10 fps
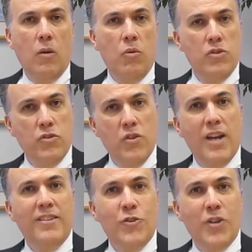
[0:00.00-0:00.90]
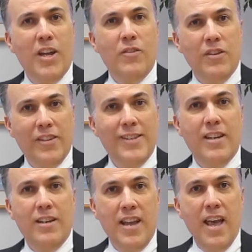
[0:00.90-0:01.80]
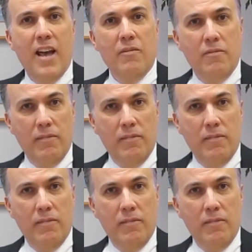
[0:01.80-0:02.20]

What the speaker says: Which is not to say that they didn't have